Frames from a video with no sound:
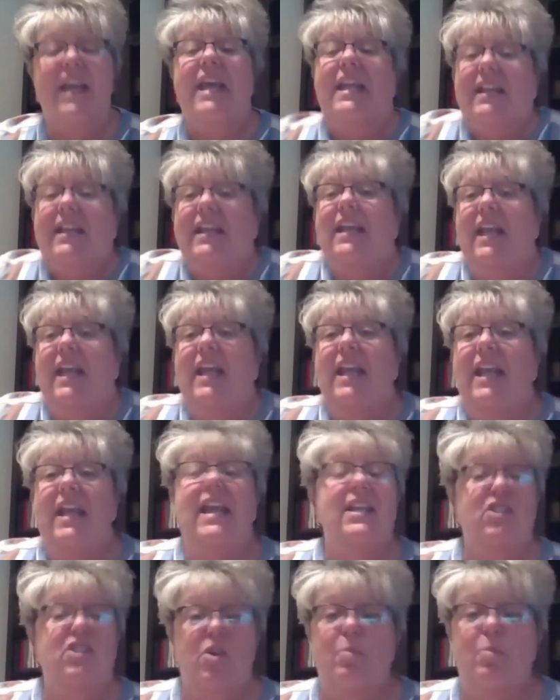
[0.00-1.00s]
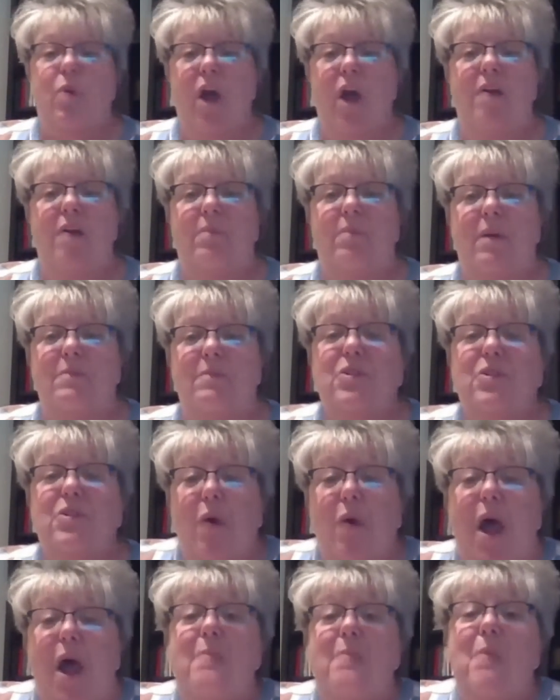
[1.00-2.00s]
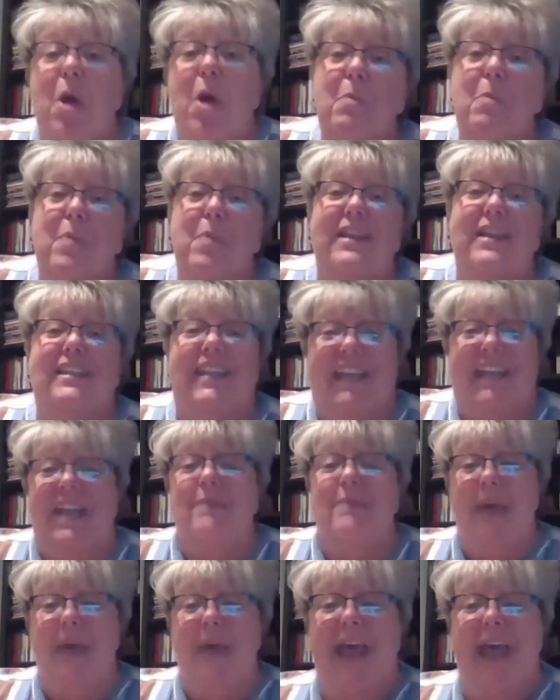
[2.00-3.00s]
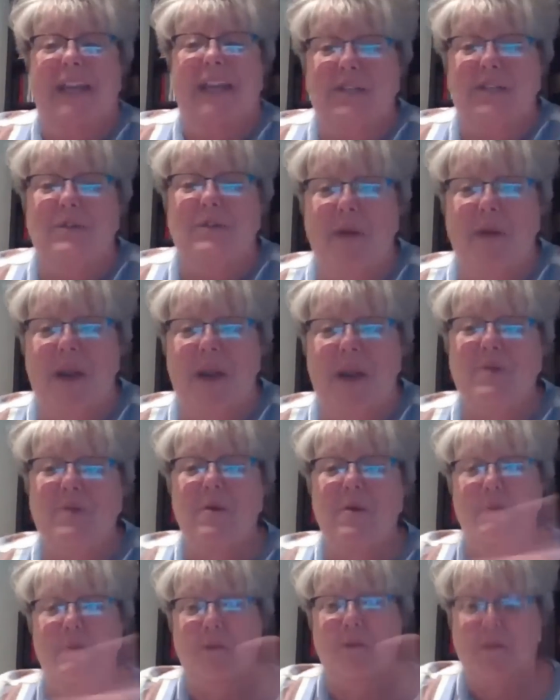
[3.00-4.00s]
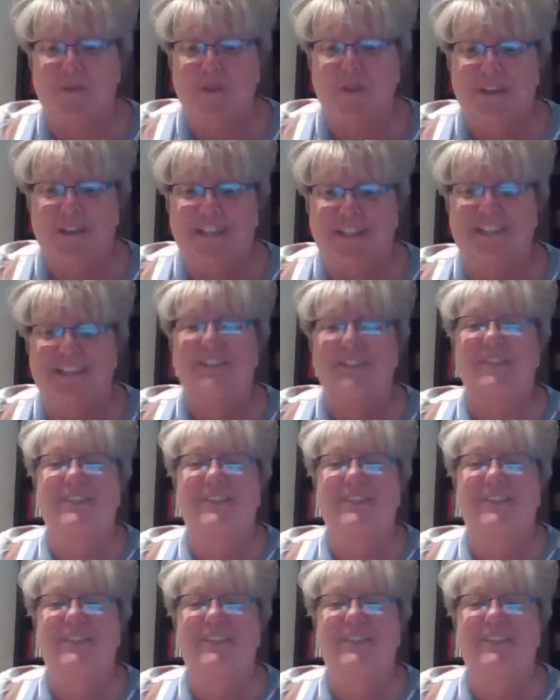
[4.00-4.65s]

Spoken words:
It's a problem. So I'm hoping to get back to my normal traditional